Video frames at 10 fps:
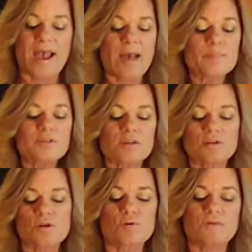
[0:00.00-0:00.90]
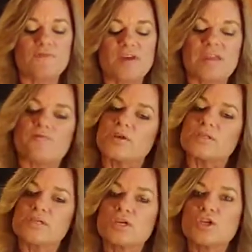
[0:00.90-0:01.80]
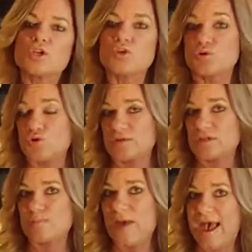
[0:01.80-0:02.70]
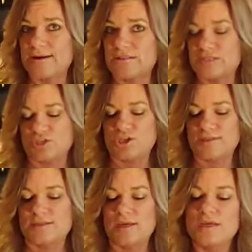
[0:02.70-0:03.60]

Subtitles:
absolute favorite nutrition-packed dishes.